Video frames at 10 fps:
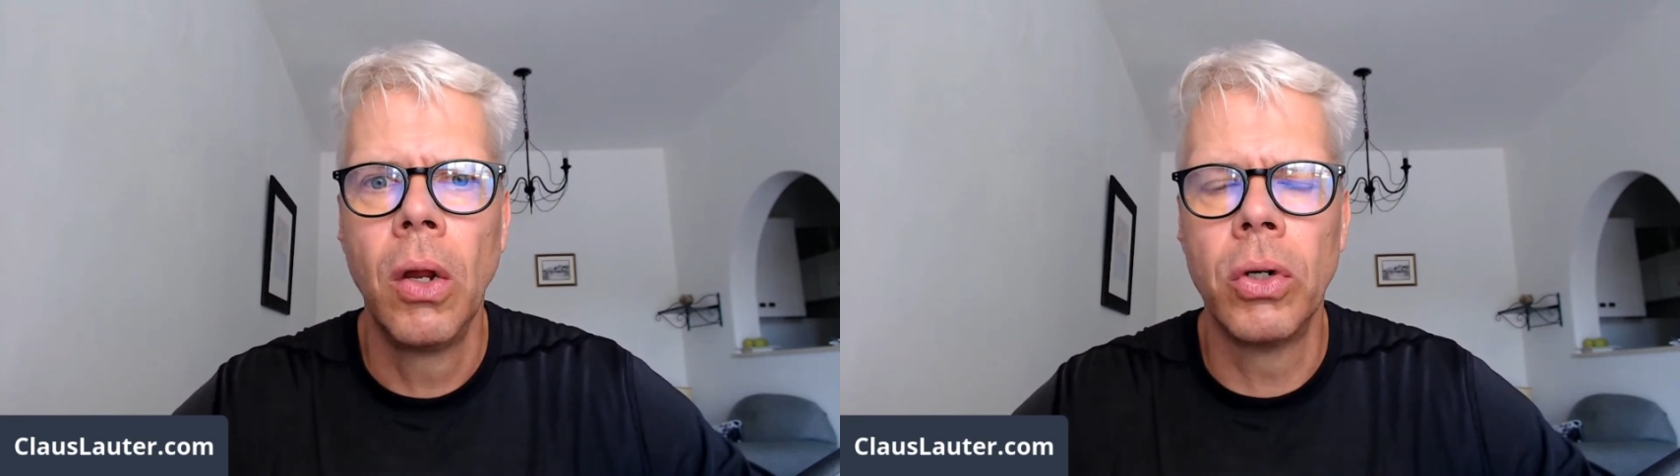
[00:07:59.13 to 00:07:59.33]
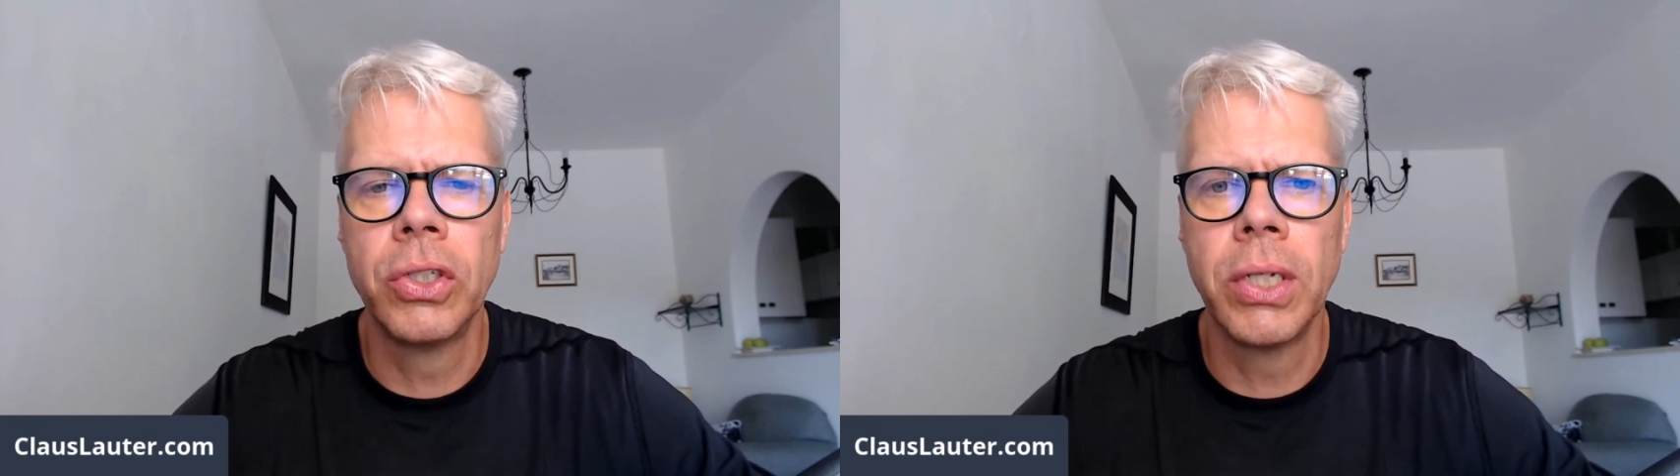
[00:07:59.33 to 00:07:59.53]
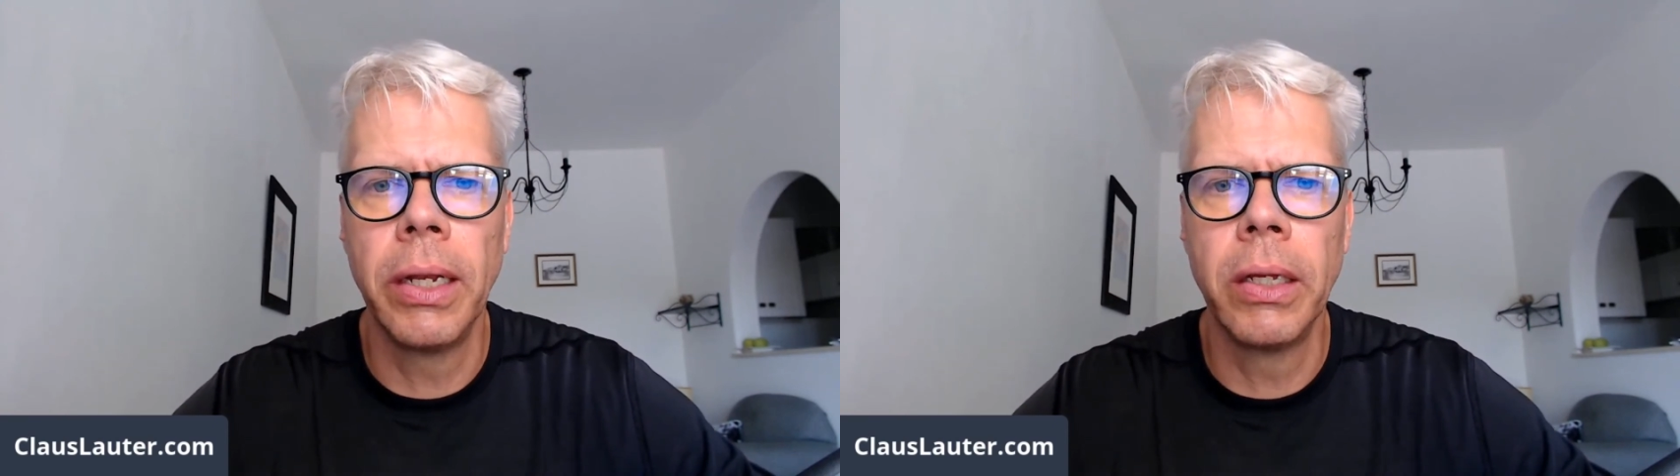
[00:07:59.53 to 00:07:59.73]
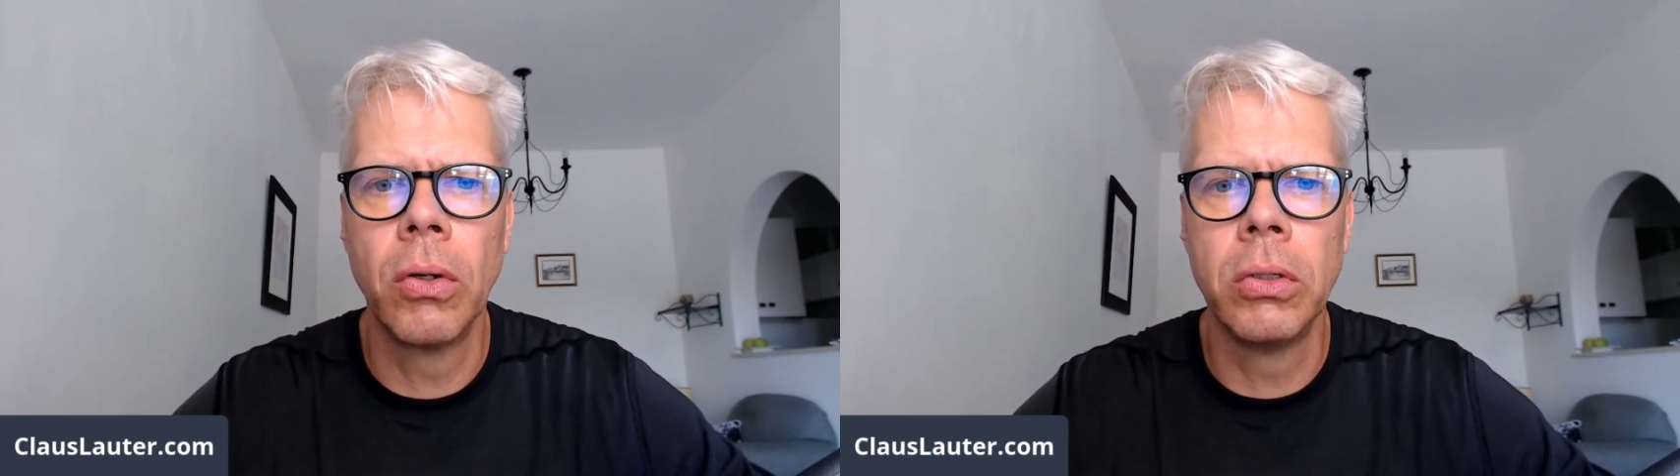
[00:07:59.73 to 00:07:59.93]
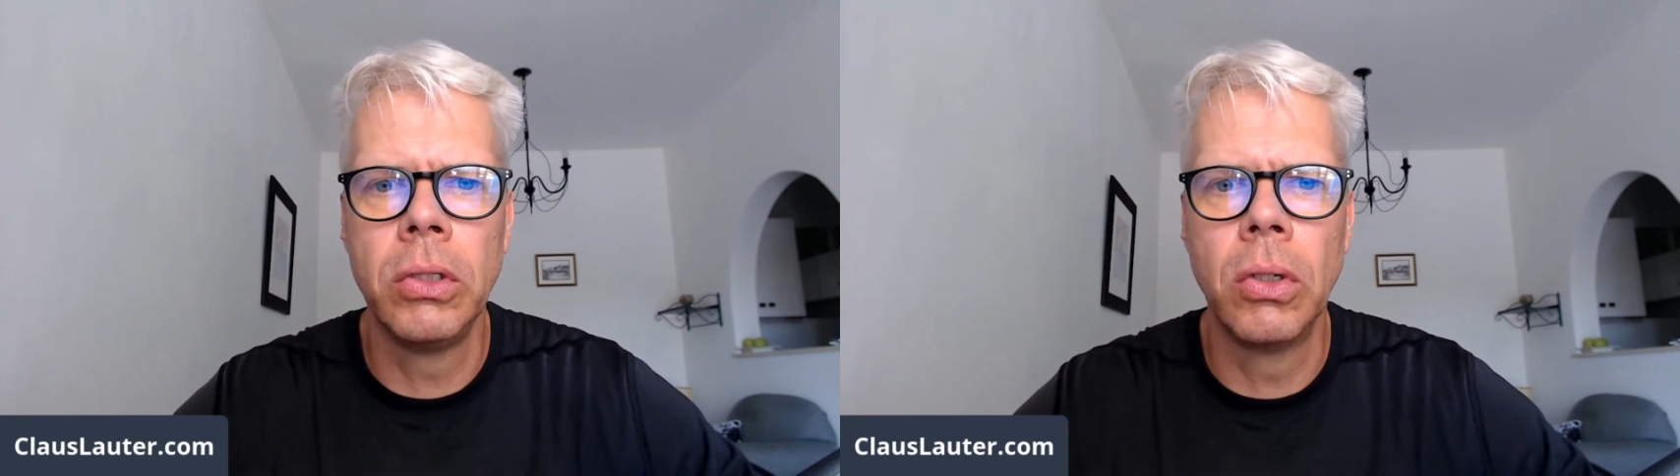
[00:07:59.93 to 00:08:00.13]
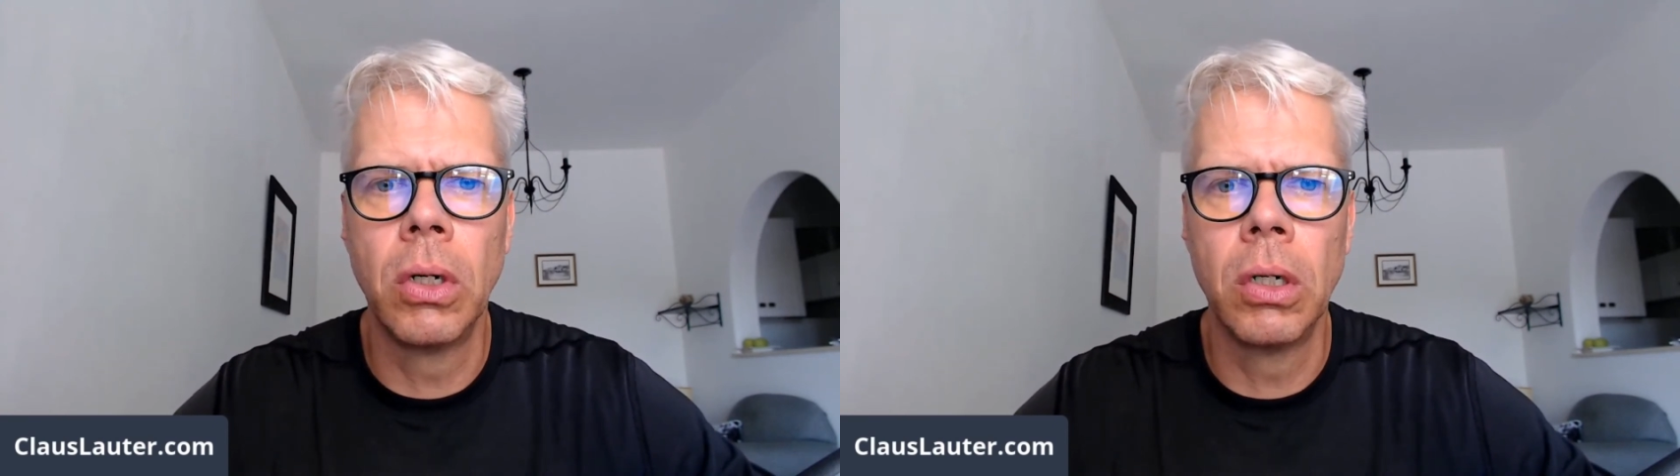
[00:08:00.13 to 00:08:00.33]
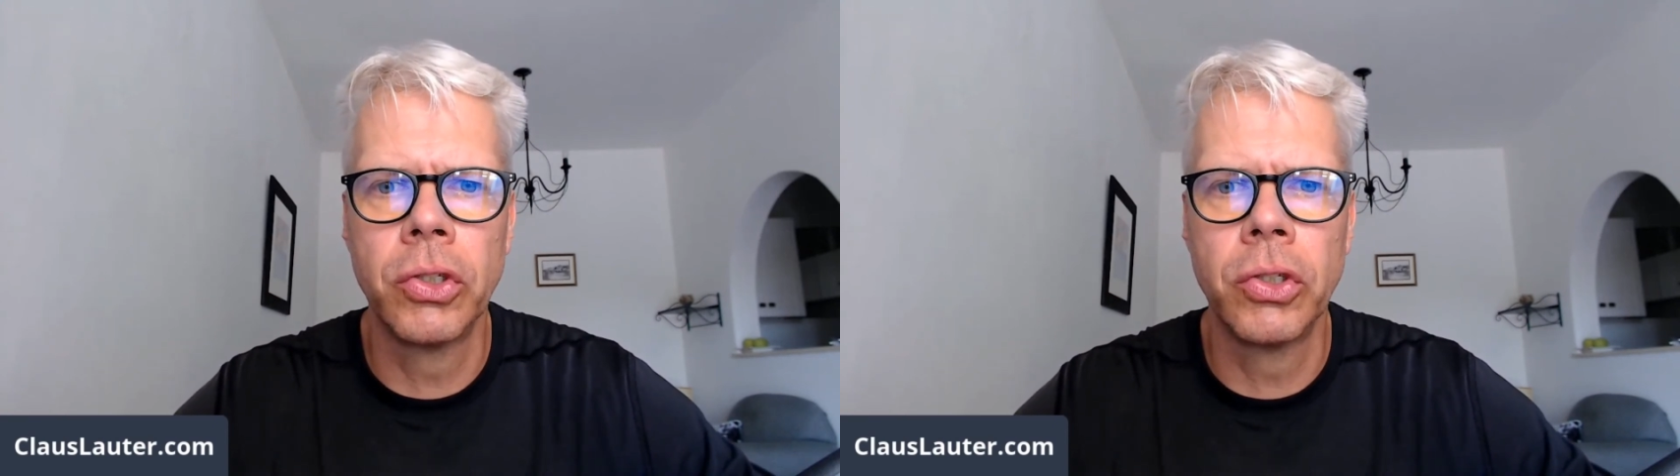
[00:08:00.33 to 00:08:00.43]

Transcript: or selling on your